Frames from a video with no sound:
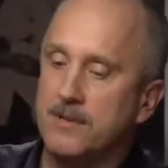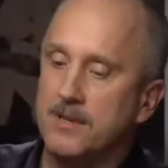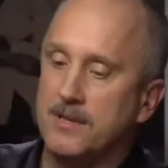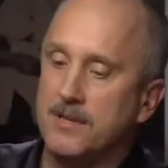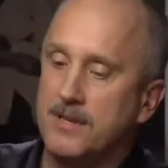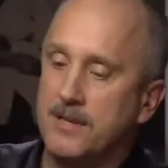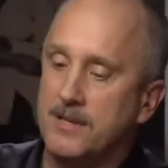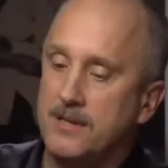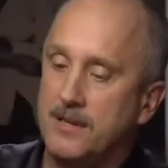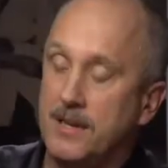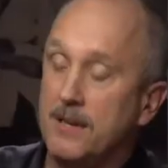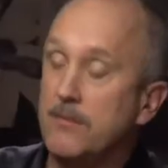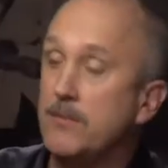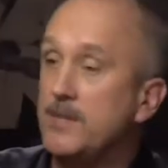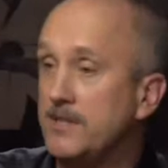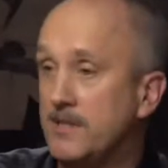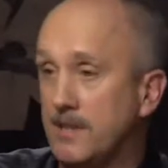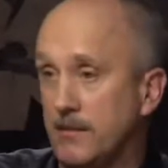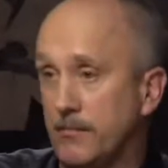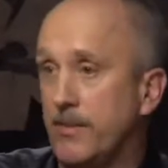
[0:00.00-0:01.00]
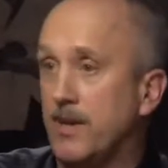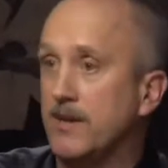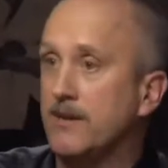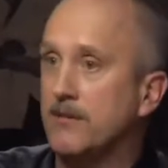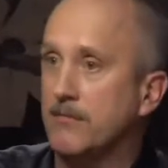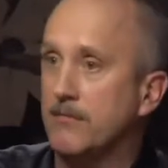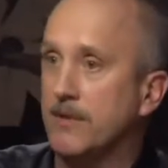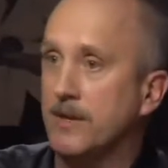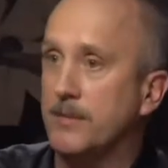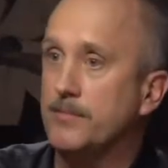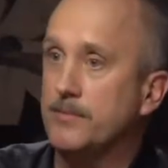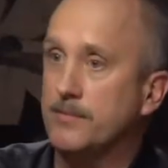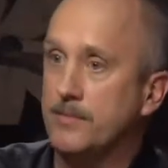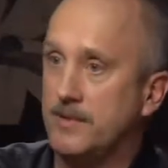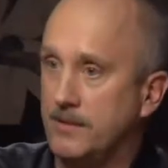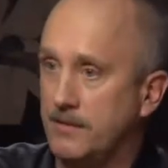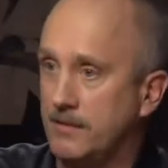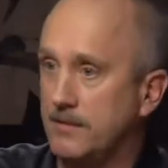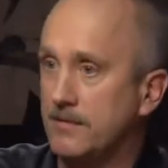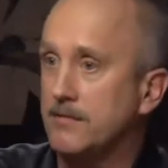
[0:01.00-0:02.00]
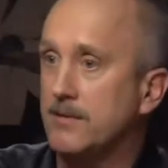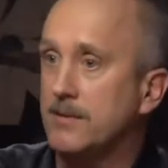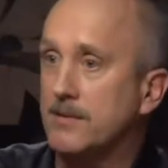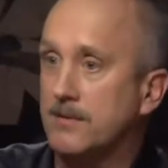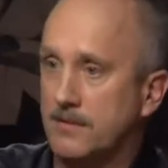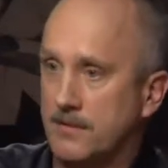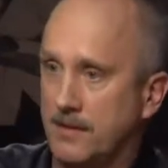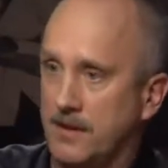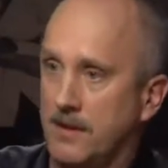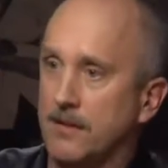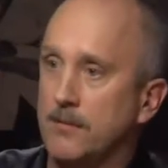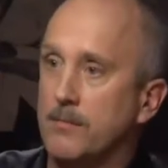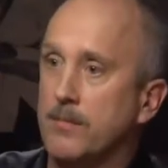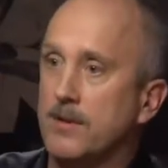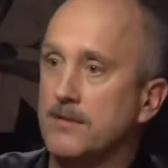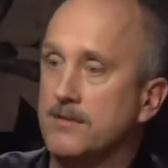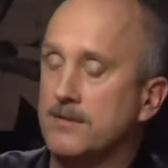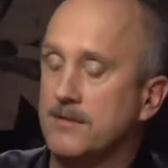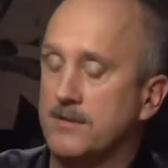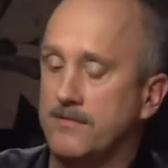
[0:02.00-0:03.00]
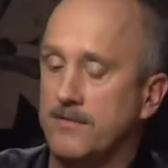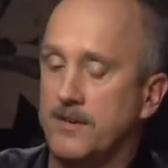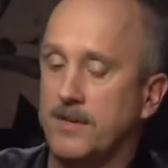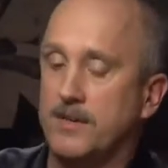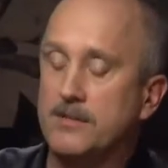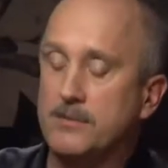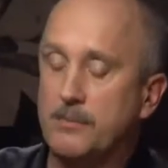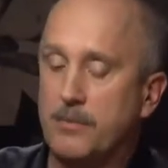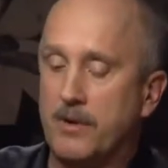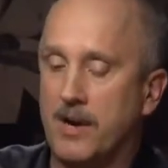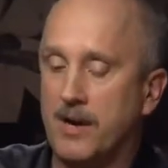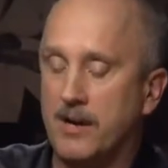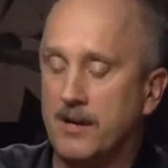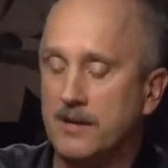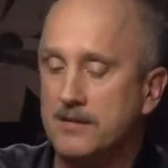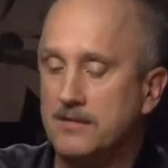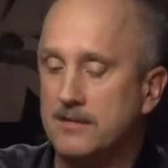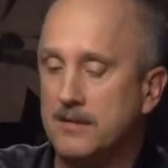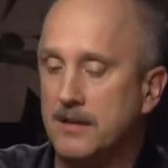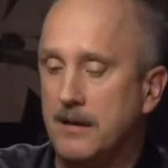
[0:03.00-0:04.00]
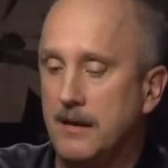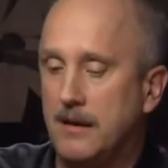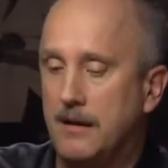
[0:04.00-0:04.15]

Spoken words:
really, and we still bundle RIPs, we do it with Color Burst and various products.